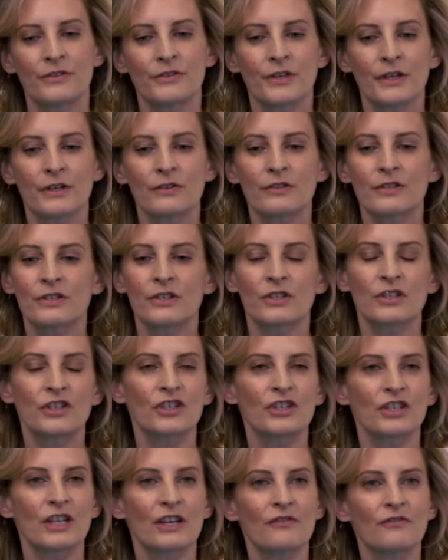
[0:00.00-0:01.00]
there's a
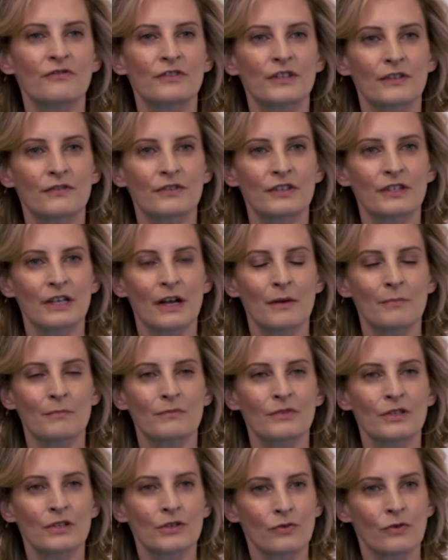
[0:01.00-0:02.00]
shift of
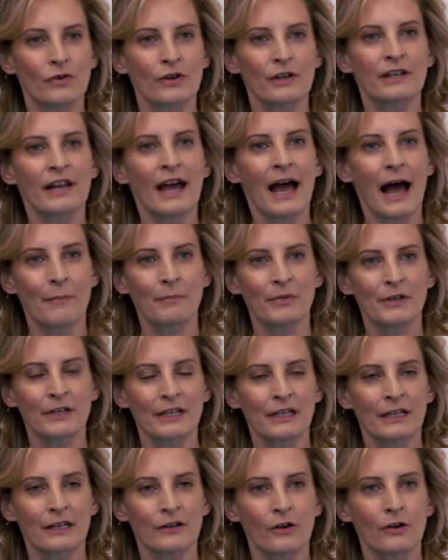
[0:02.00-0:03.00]
some sort
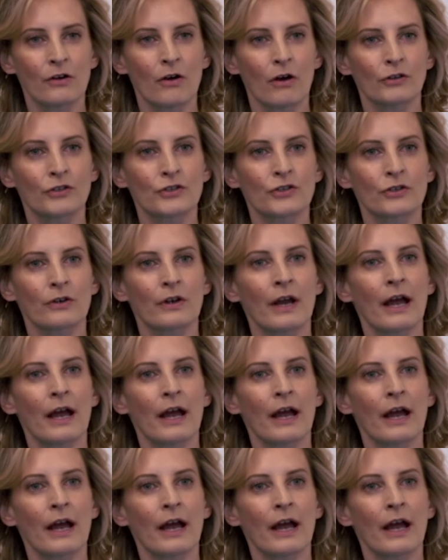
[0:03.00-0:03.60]
happening in our culture,